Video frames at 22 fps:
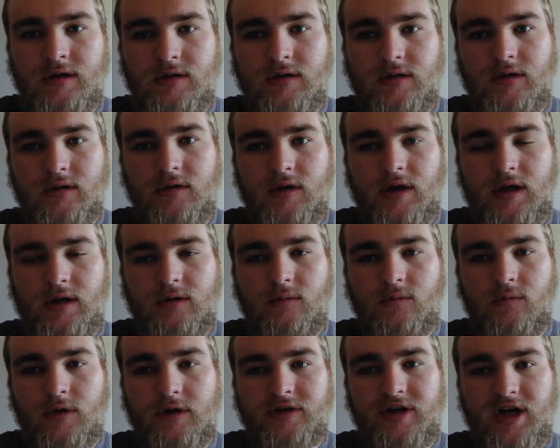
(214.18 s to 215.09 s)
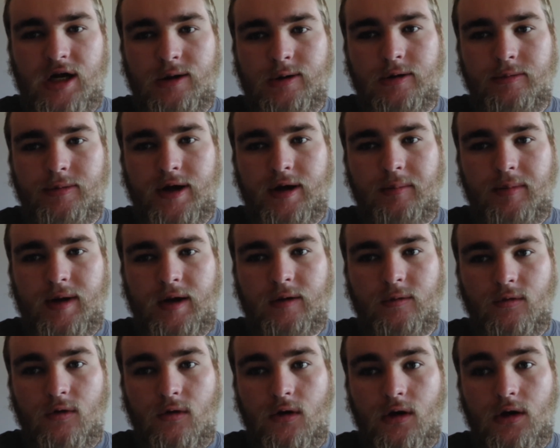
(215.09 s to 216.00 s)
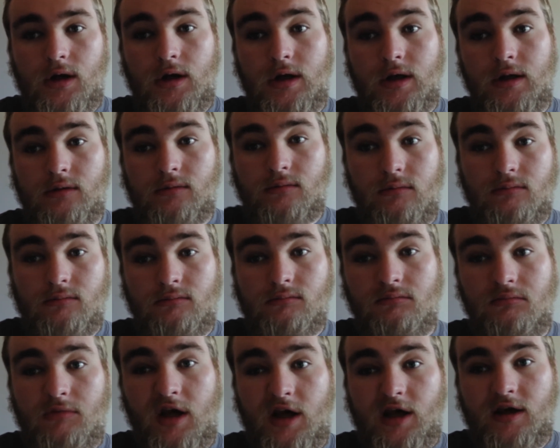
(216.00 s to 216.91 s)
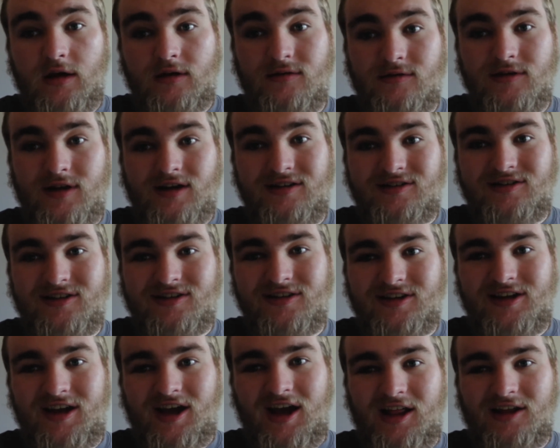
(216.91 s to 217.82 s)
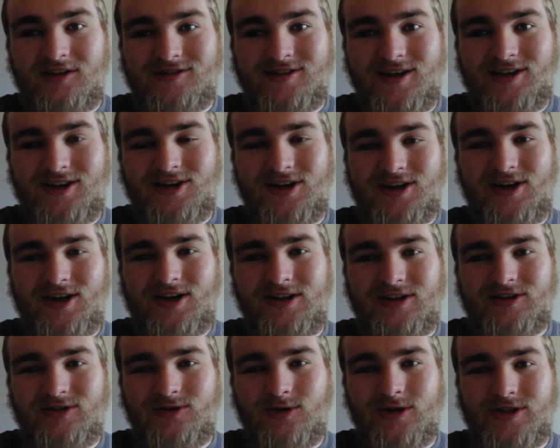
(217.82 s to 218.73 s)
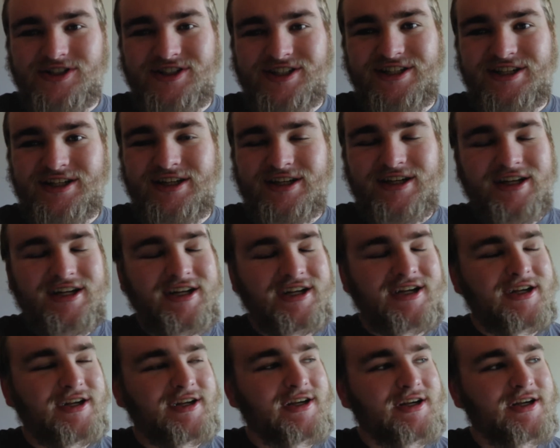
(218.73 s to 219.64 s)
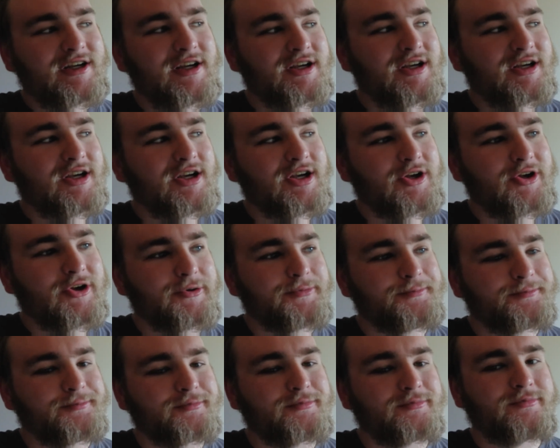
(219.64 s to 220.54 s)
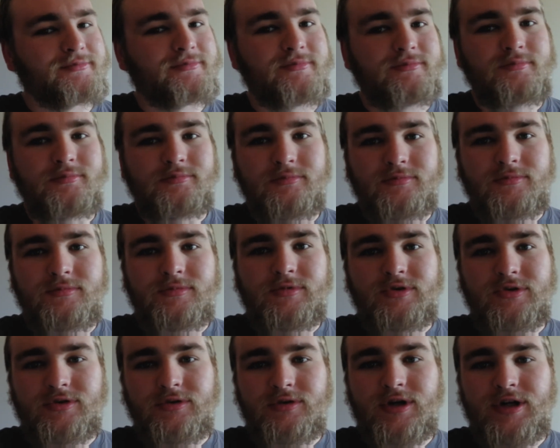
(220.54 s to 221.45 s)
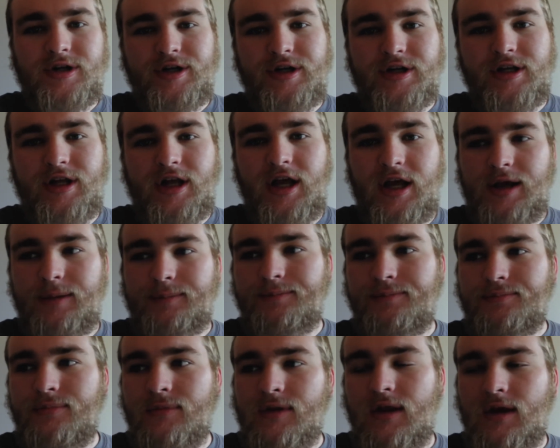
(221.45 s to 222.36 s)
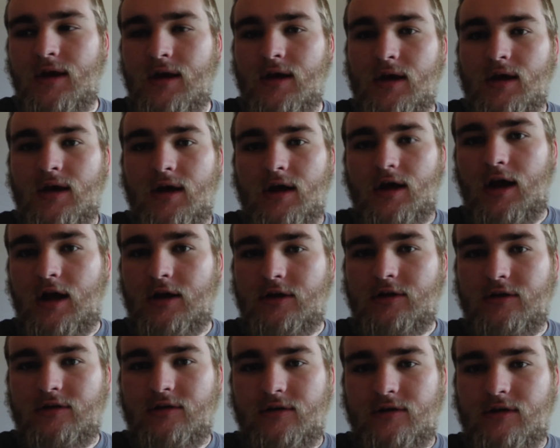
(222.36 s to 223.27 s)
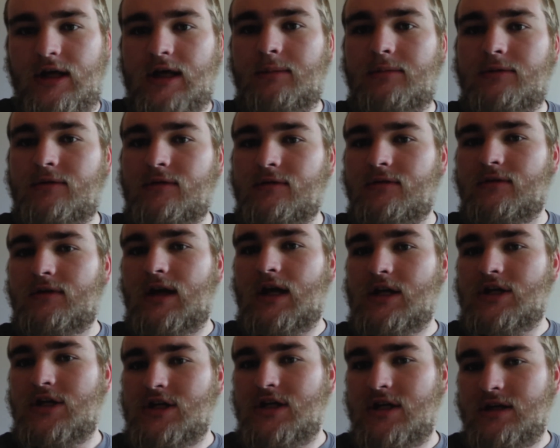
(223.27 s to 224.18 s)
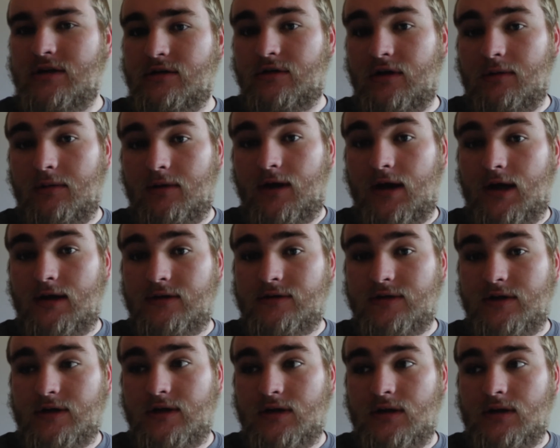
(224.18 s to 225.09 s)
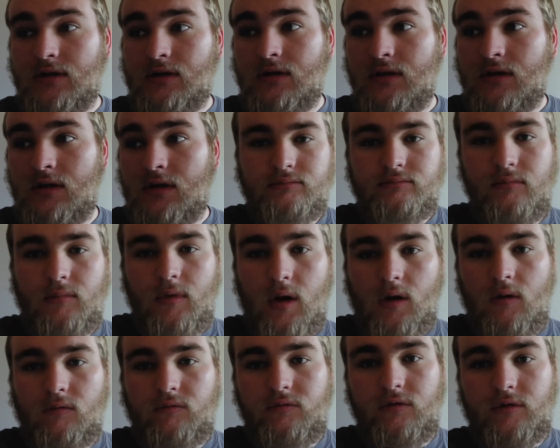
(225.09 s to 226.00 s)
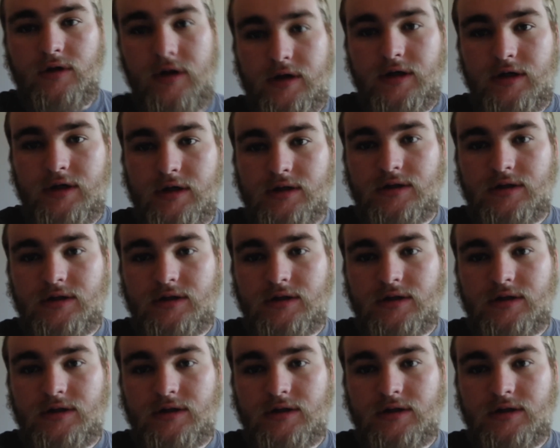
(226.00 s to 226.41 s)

great one-timer by Matt Roy, and hey, nice to see Alex Edler get on the score sheet. It was a really good game, and just keeps inching up to the playoffs, and hopefully